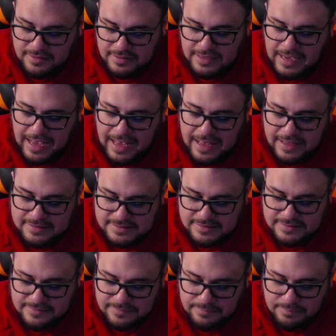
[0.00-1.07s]
He
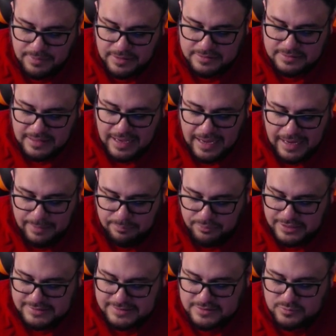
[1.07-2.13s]
asked, but the High
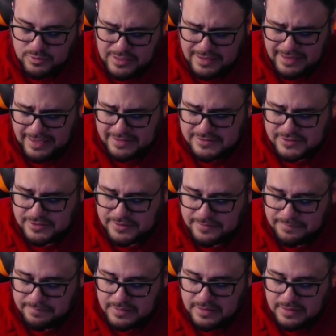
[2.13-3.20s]
Priestess wouldn't answer.
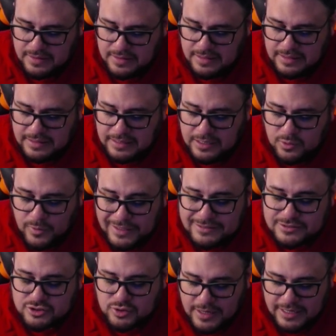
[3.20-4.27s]
He
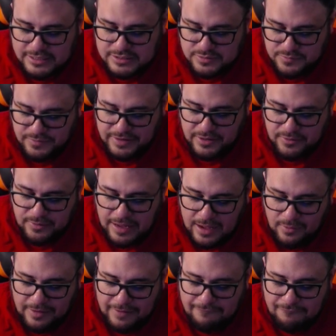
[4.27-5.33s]
quit trying to figure
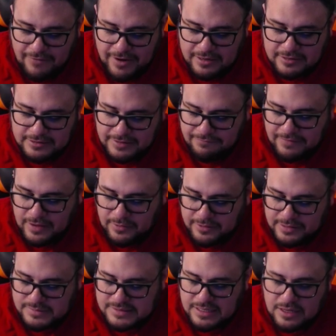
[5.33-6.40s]
out and finally
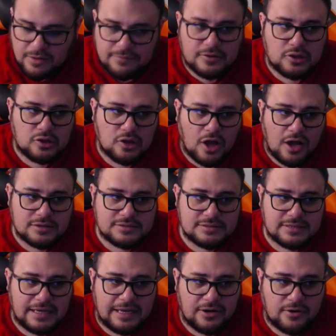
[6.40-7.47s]
found himself
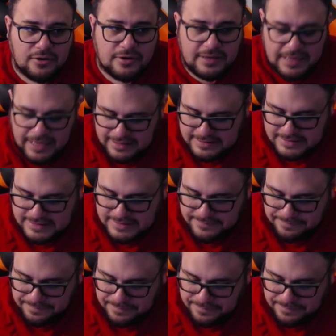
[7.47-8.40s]
lost in her gaze.